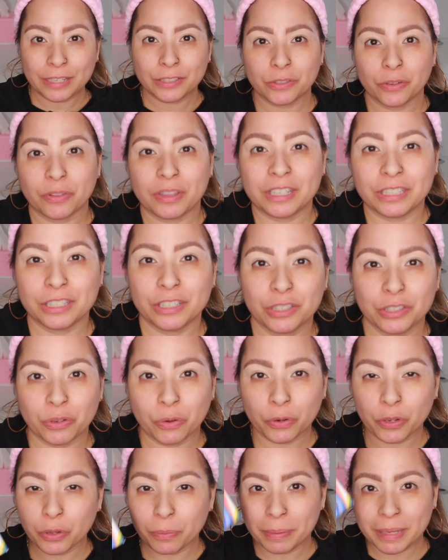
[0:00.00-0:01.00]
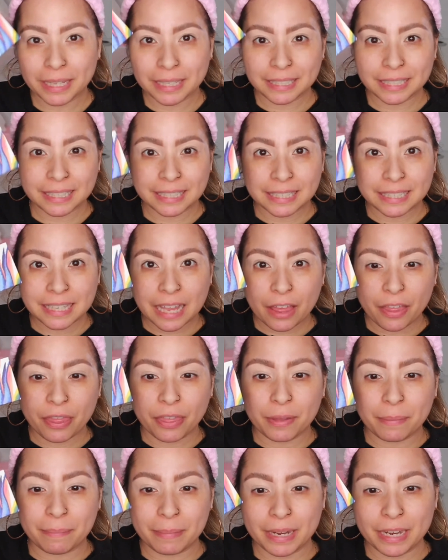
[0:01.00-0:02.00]
so this is so cute because this is
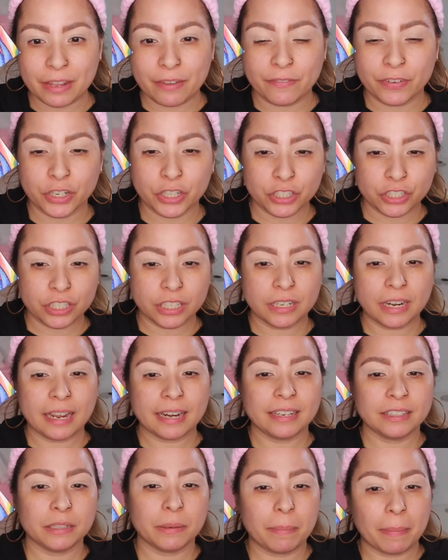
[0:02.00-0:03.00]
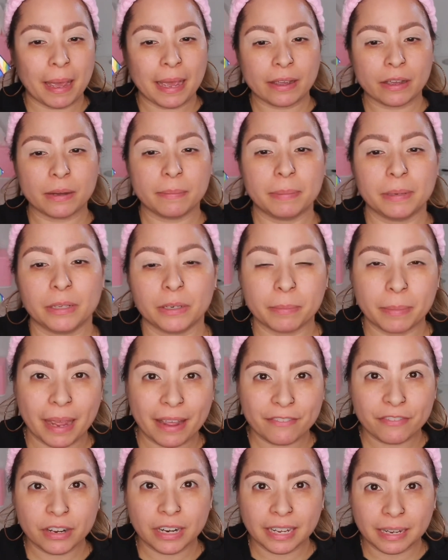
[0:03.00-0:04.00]
the mini version. I need to back up a little bit. I
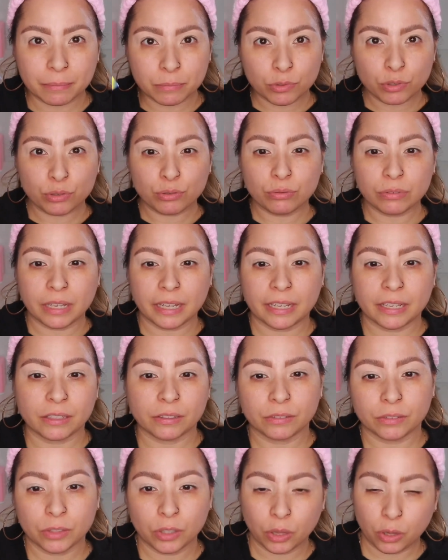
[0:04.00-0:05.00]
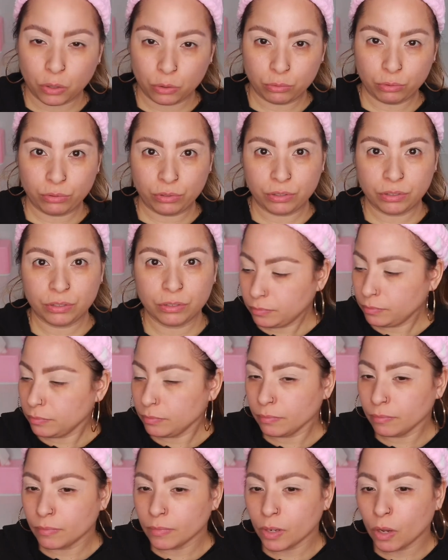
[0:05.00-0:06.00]
feel like I'm too like close.
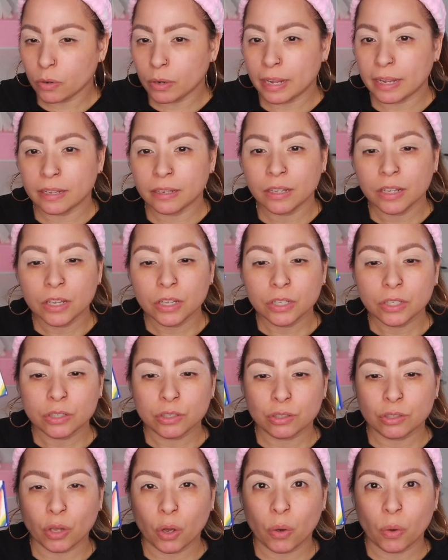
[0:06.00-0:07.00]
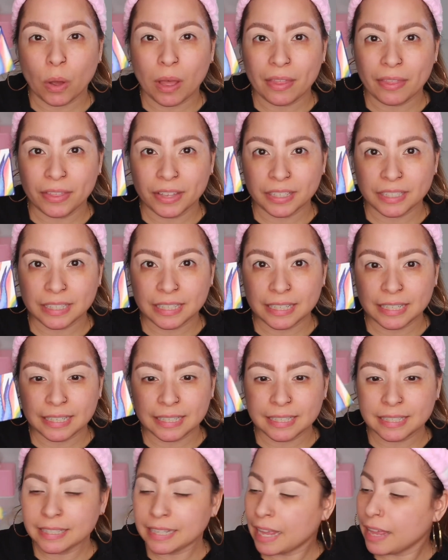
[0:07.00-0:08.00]
Okay, so this
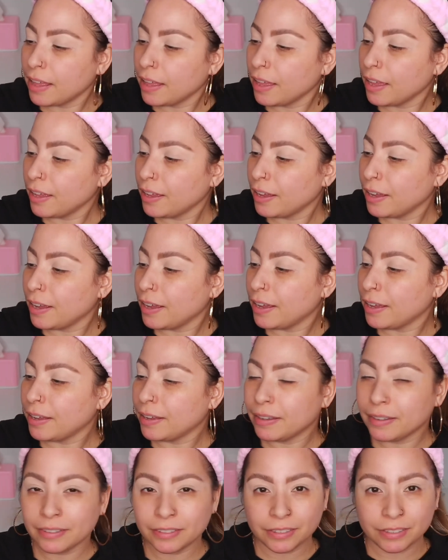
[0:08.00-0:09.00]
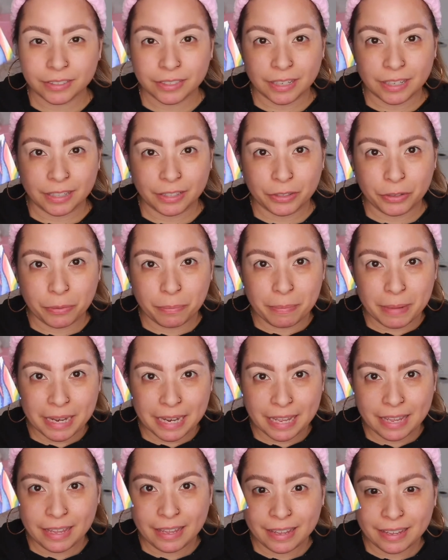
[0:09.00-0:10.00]
is a little
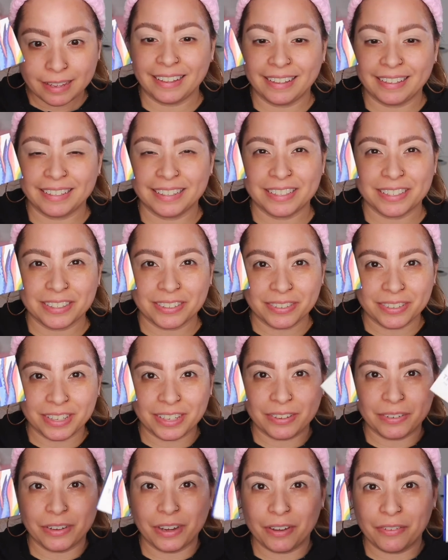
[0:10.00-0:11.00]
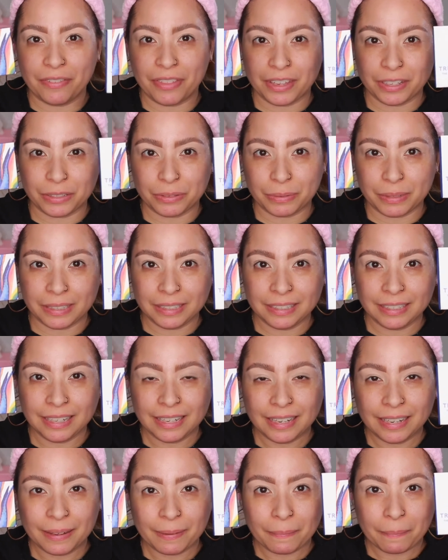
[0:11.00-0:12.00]
mini. It's so cute, of this one.
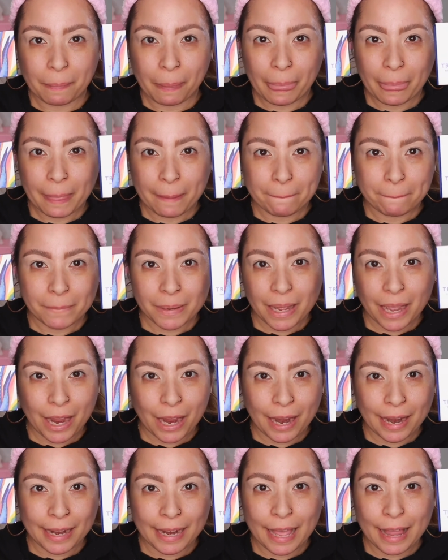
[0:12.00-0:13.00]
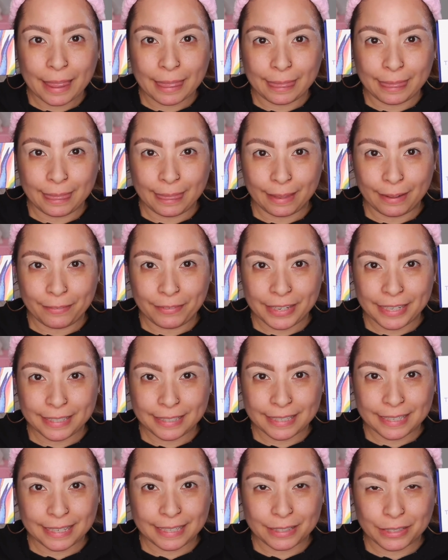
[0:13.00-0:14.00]
I love
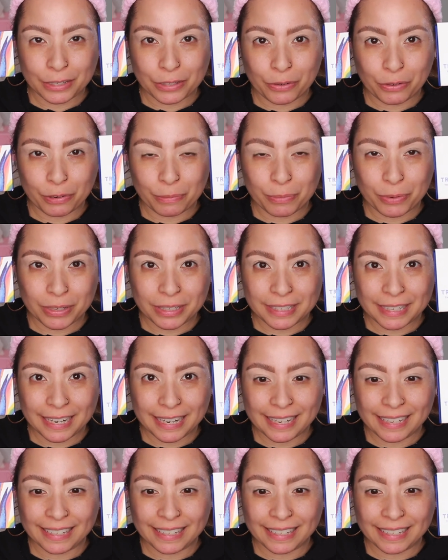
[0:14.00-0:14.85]
it. It's adorable, isn't it?